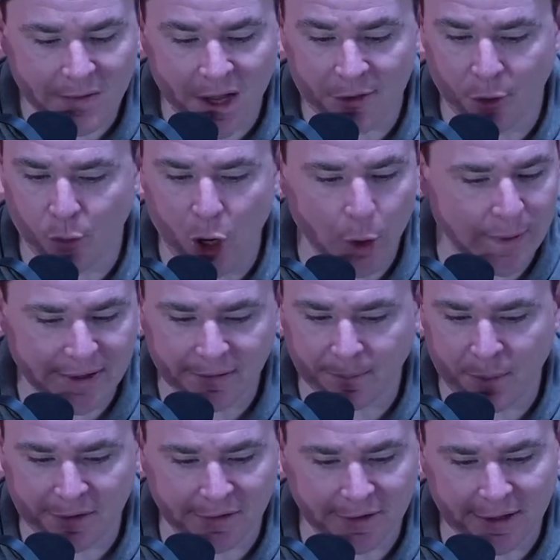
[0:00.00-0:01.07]
the Romans,
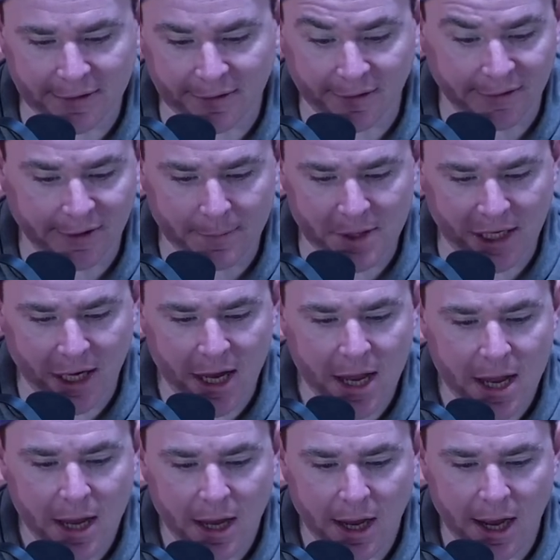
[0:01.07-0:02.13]
Byzantines, the same thing.
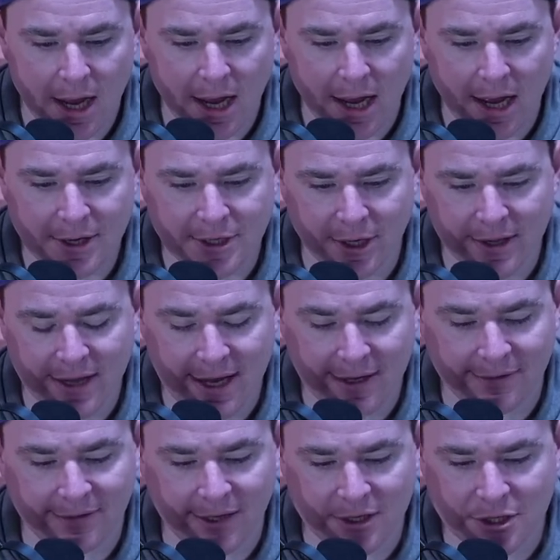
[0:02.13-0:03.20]
Uh, during the
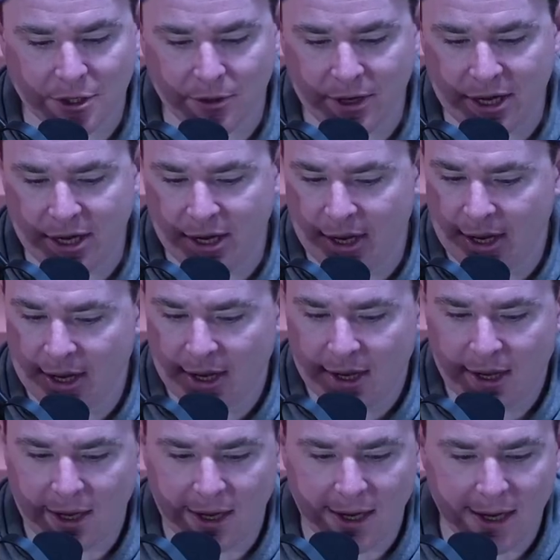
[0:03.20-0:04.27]
eighth century...
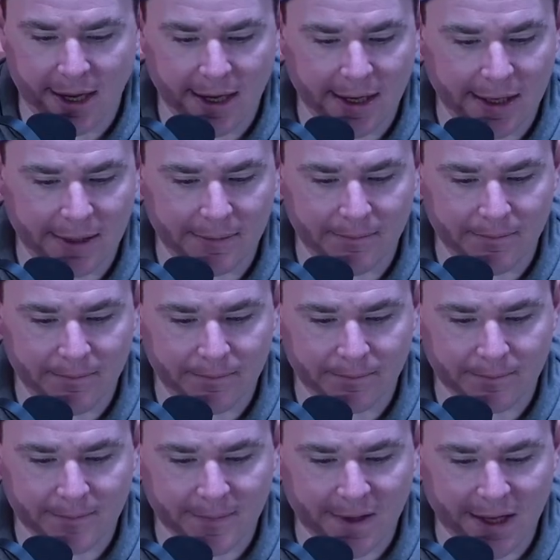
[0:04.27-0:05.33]
Um,
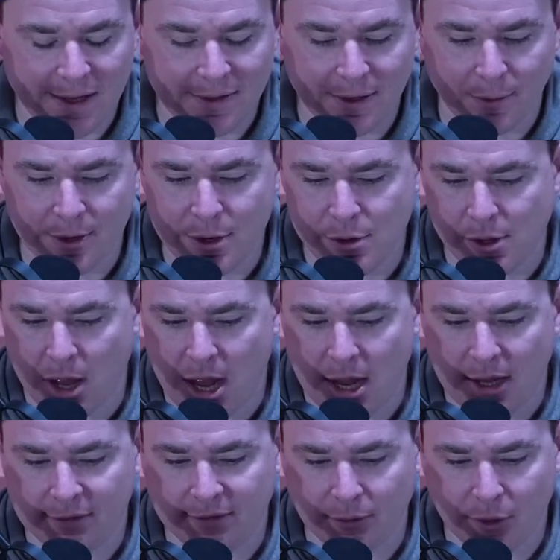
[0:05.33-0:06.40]
There were new
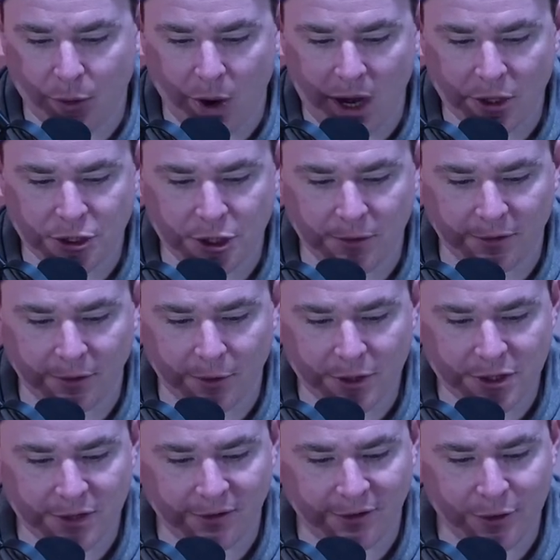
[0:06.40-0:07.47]
laws that required Jews and
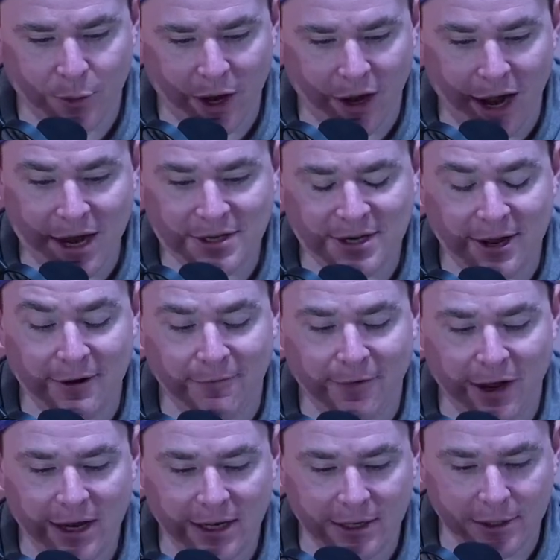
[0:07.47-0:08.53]
Christians to wear
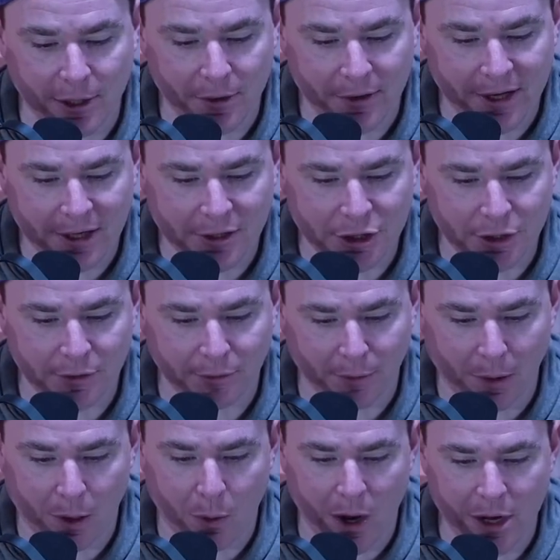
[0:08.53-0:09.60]
identifying clothing. Jews were
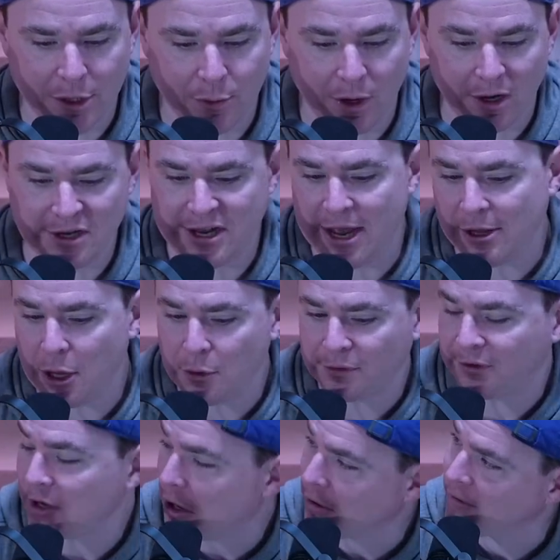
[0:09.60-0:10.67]
required to wear yellow
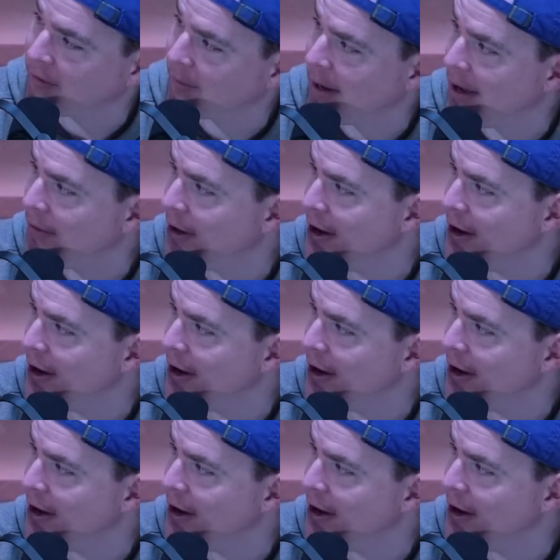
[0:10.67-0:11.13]
stars around their